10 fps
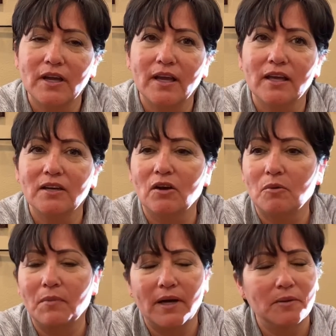and
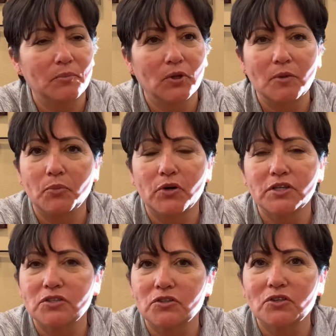my blood
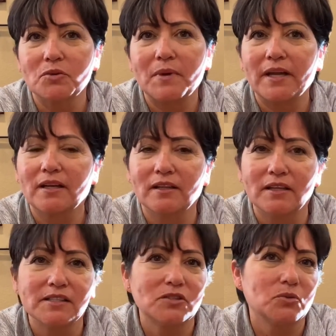pressure, my
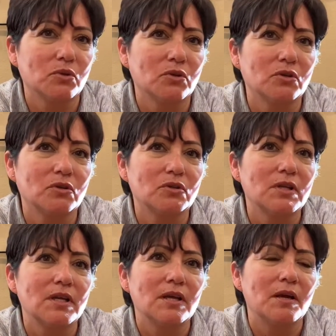cholesterol,
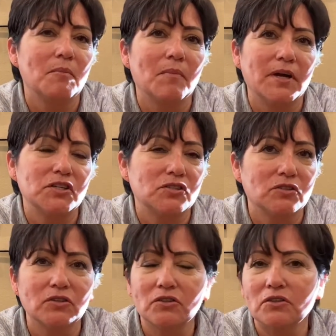my
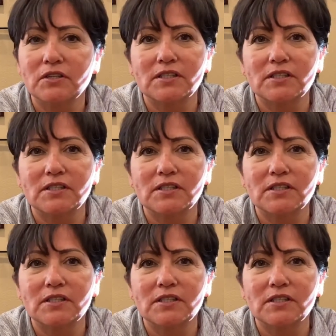sugar,